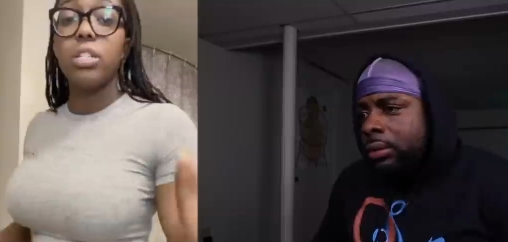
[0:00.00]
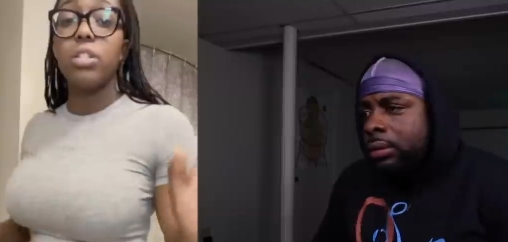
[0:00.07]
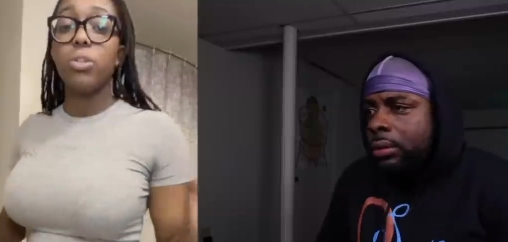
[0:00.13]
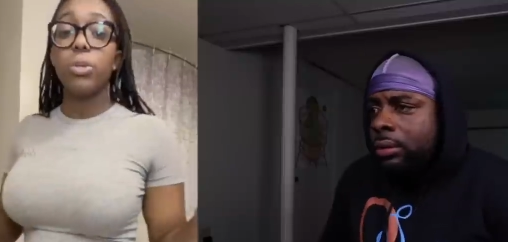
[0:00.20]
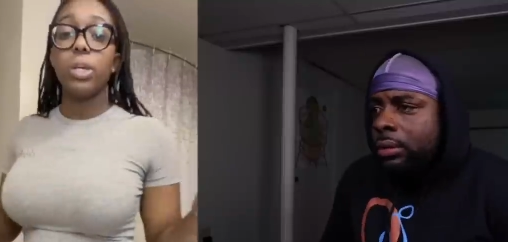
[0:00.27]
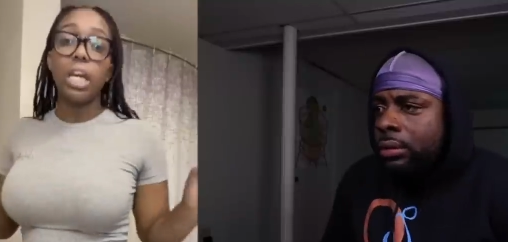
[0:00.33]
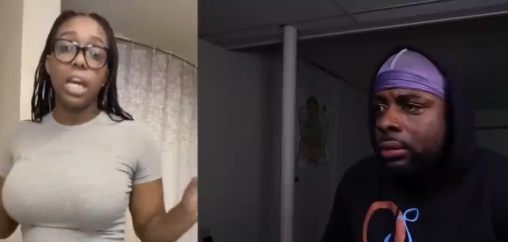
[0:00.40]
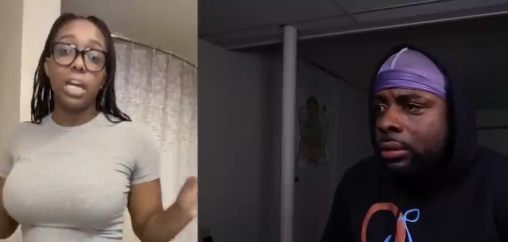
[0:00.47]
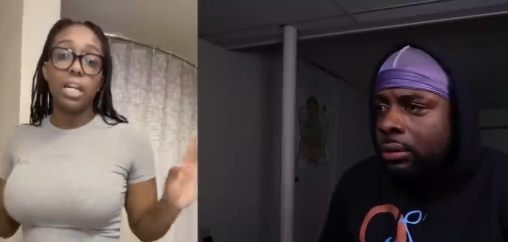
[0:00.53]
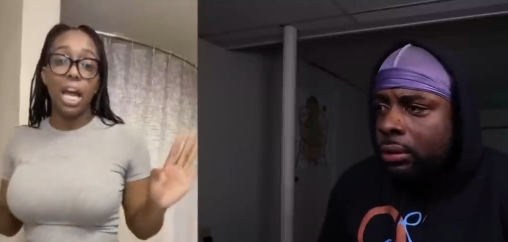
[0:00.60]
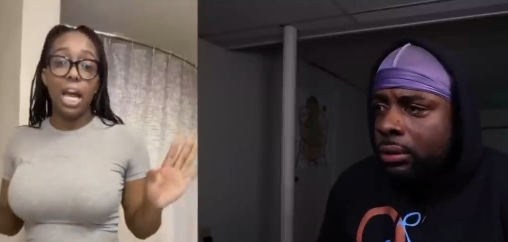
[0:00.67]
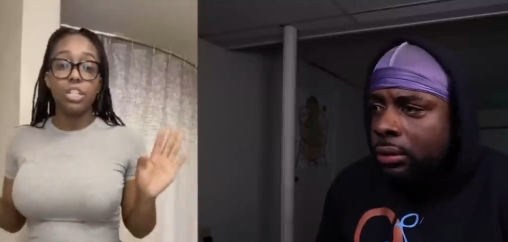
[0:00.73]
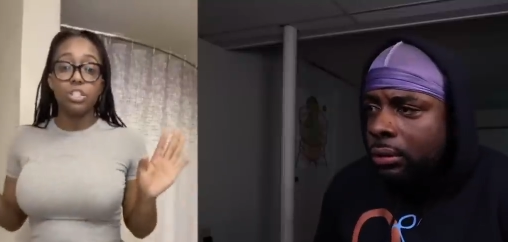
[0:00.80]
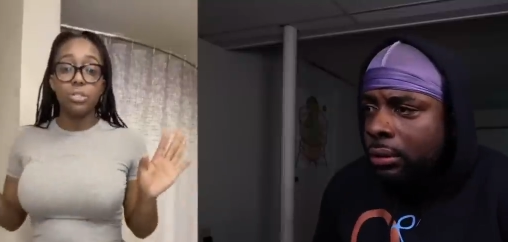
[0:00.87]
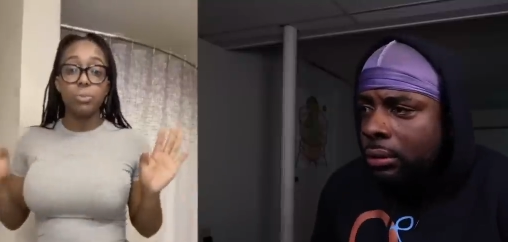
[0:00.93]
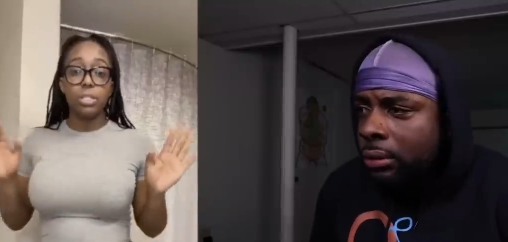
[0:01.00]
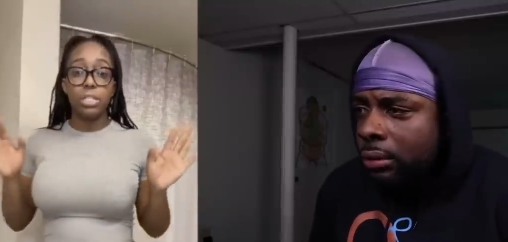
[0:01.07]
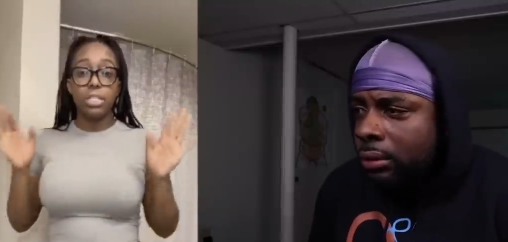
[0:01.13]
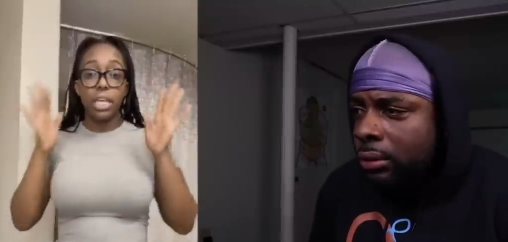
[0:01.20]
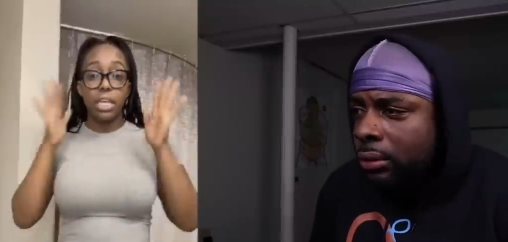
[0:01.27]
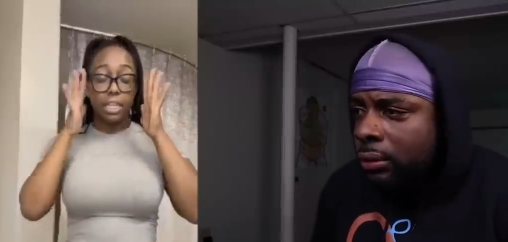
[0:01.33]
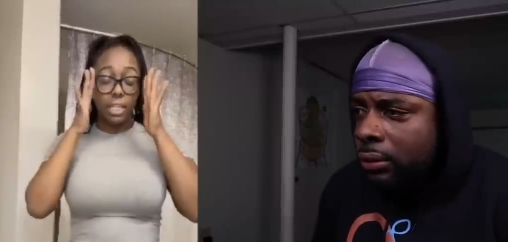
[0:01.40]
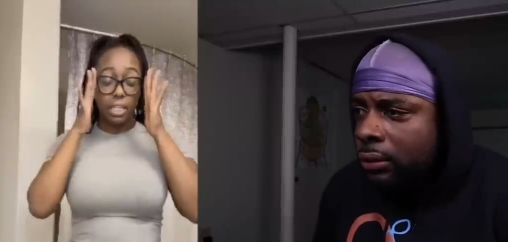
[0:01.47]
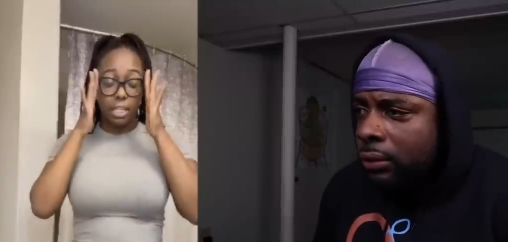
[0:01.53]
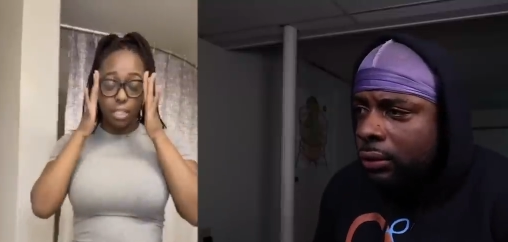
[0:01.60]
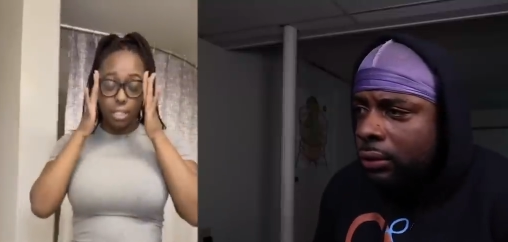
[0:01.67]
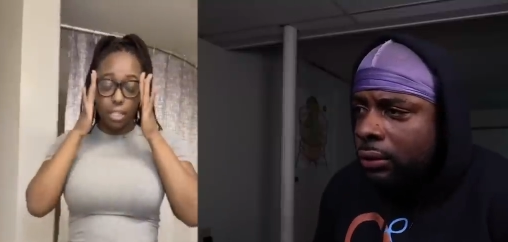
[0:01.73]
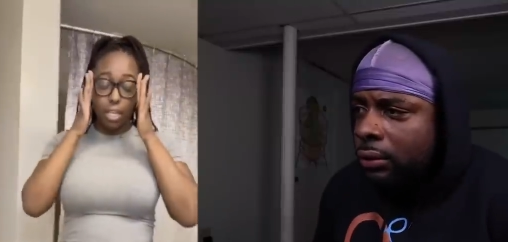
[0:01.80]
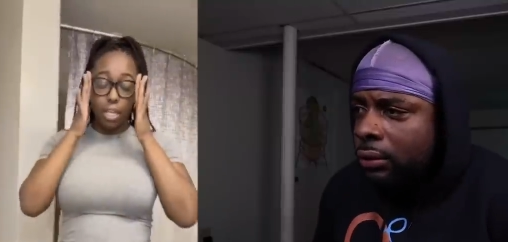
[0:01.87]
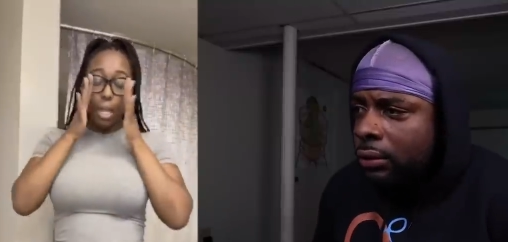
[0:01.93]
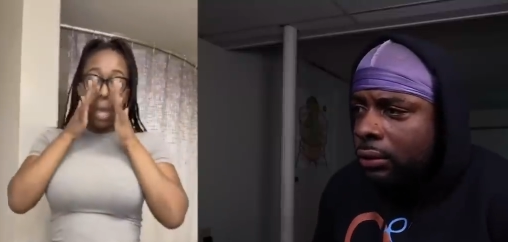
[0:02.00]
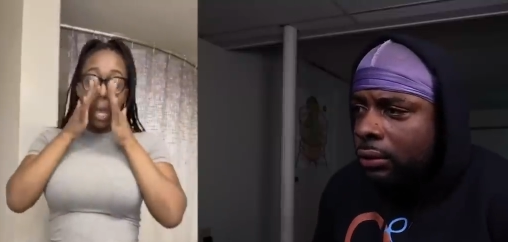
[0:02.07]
Speaker 1: Sukihana, I just want to say this: